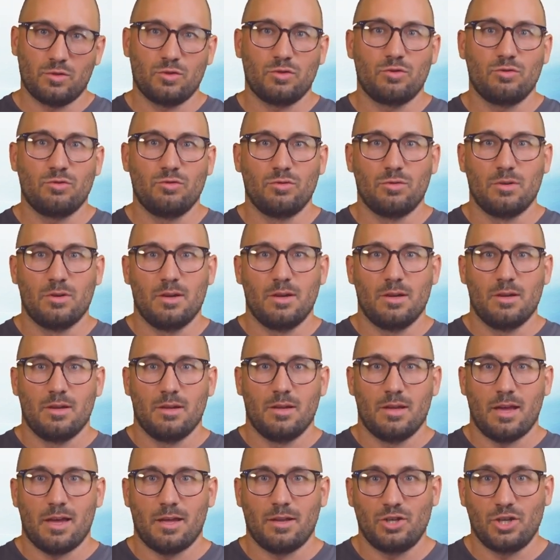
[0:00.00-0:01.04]
to
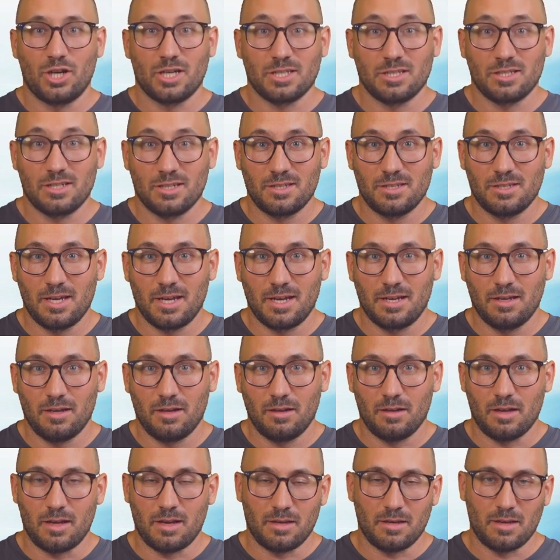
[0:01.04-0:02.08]
adjust the
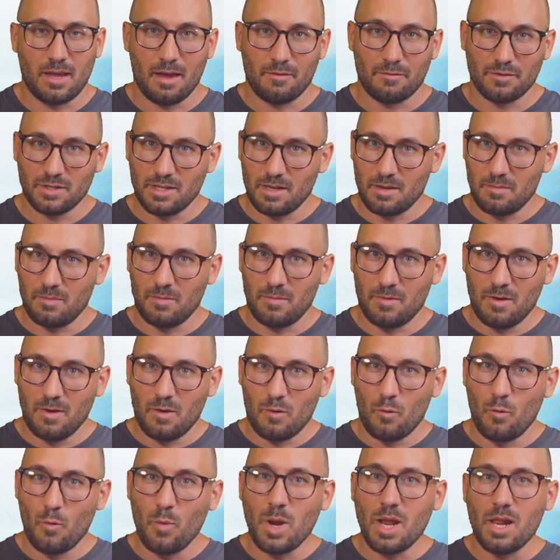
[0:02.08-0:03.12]
signal and have some
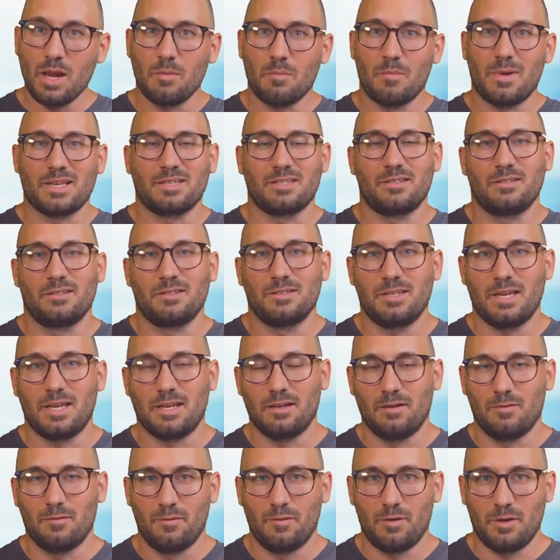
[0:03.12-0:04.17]
real muscle
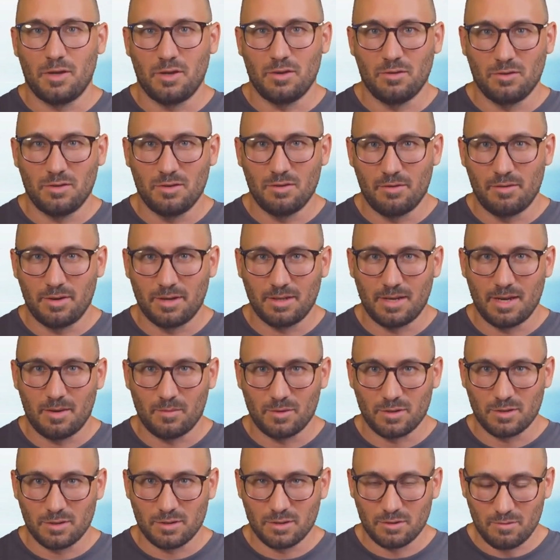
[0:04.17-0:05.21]
signal for you during
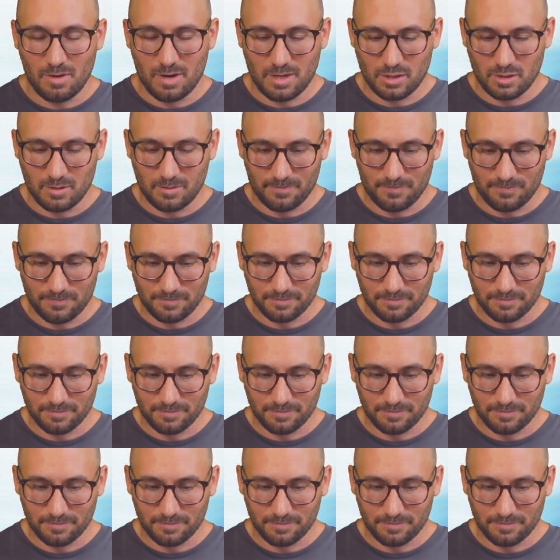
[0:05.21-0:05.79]
demonstration.